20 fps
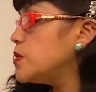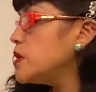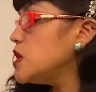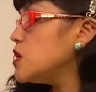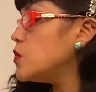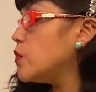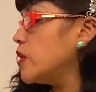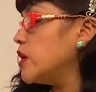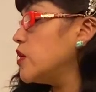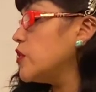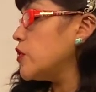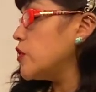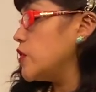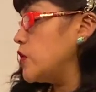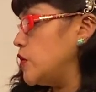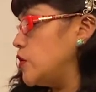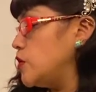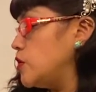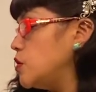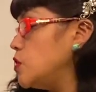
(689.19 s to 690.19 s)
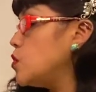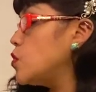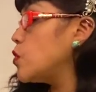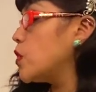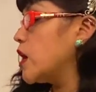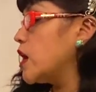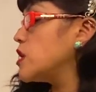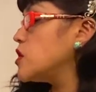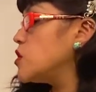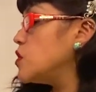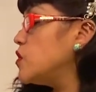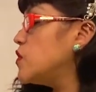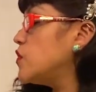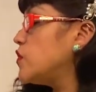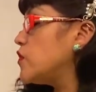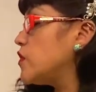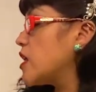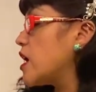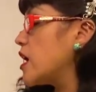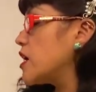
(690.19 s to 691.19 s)
be with you when you
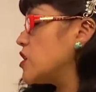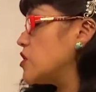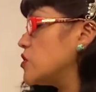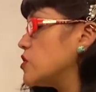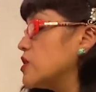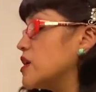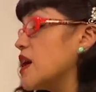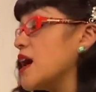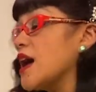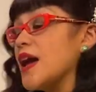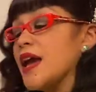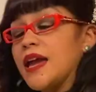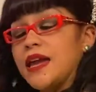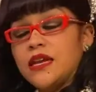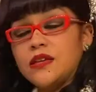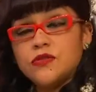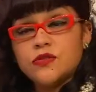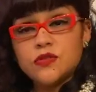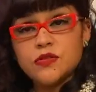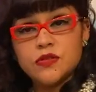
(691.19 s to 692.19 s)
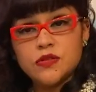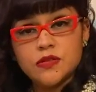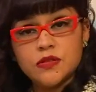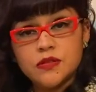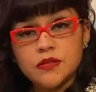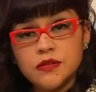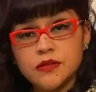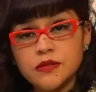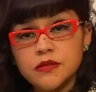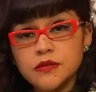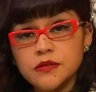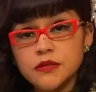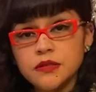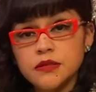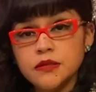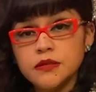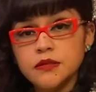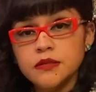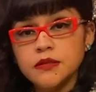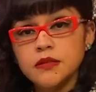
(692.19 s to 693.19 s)
fly your kite?
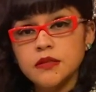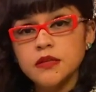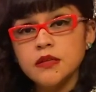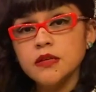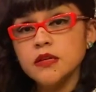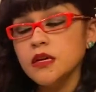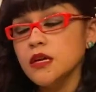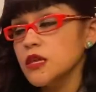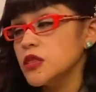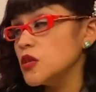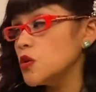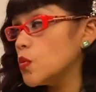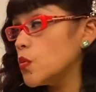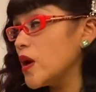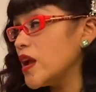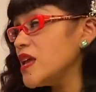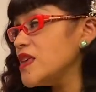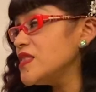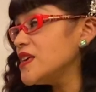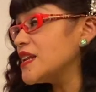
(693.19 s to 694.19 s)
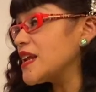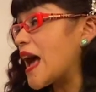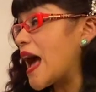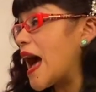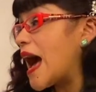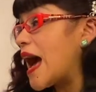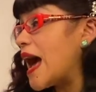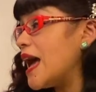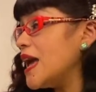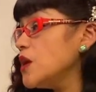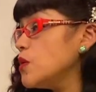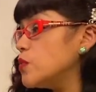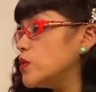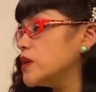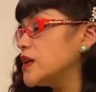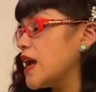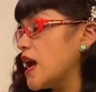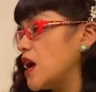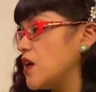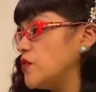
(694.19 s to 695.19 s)
The way that I
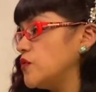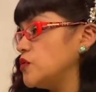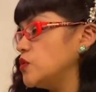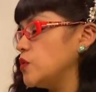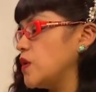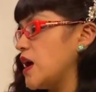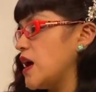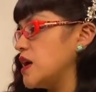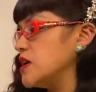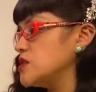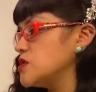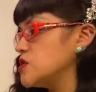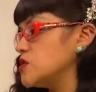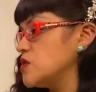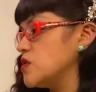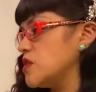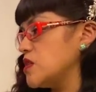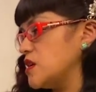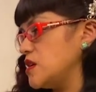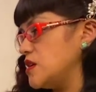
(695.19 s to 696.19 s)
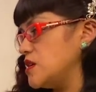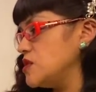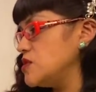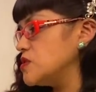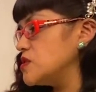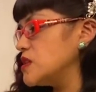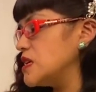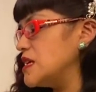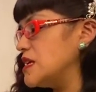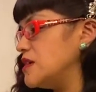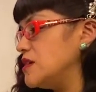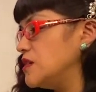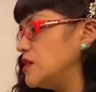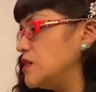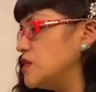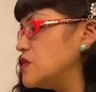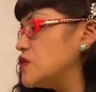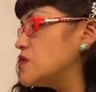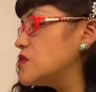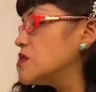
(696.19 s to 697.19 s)
would have to answer this
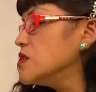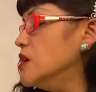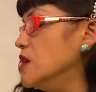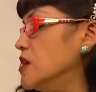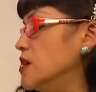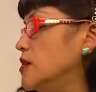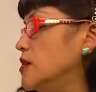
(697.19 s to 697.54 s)
is,